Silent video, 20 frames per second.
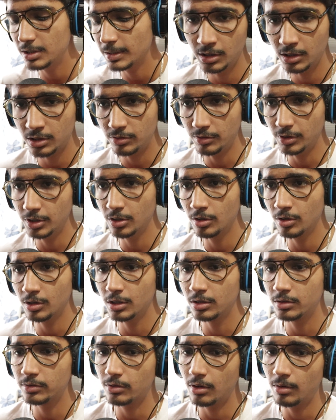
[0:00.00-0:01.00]
This video
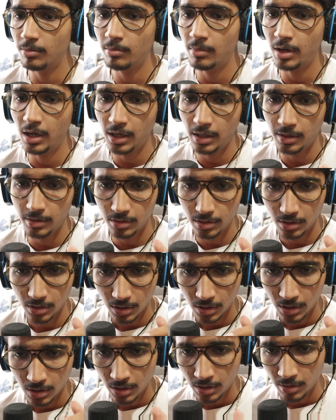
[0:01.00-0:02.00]
is from my
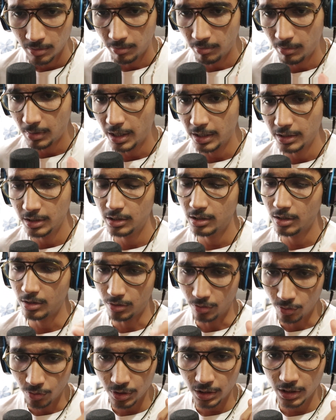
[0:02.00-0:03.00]
editor
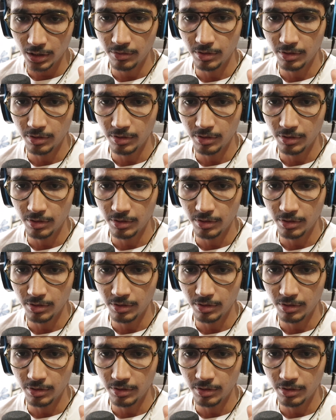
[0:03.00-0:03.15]
only,